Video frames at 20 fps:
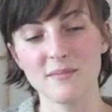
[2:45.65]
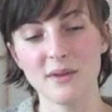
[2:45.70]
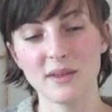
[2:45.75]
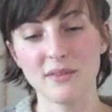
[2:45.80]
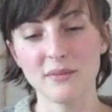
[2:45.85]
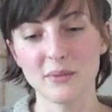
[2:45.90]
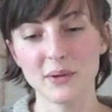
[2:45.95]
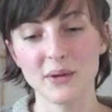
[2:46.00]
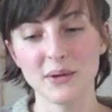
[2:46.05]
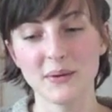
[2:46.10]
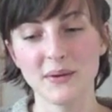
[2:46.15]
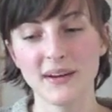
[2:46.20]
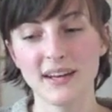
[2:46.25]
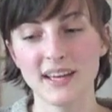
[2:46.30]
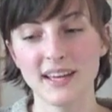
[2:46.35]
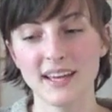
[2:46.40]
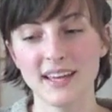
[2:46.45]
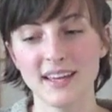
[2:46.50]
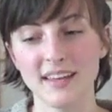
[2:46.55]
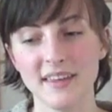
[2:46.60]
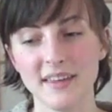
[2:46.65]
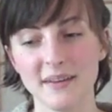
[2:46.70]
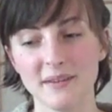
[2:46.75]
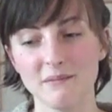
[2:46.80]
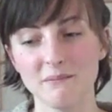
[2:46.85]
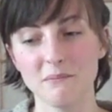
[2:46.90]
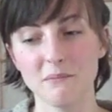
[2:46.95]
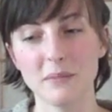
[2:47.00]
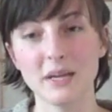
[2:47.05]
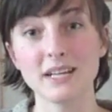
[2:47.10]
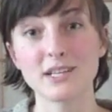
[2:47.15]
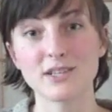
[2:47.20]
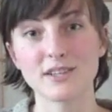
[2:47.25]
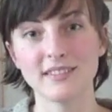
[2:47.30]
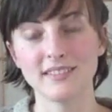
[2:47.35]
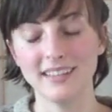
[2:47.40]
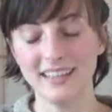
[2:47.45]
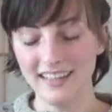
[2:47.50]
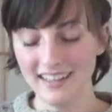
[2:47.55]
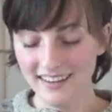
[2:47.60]
me through
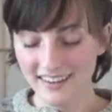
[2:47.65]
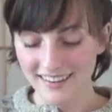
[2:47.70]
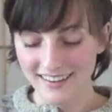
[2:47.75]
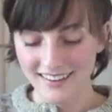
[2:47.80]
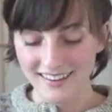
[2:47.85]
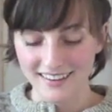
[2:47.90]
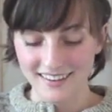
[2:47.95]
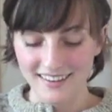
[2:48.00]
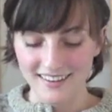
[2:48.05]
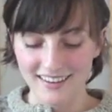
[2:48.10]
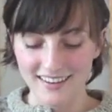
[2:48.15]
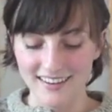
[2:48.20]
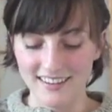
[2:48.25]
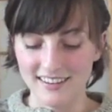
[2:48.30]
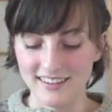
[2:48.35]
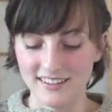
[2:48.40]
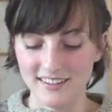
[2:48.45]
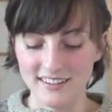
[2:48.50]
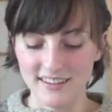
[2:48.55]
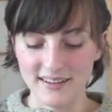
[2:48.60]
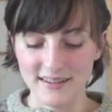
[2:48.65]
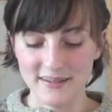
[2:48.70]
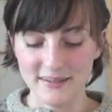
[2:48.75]
patiently. And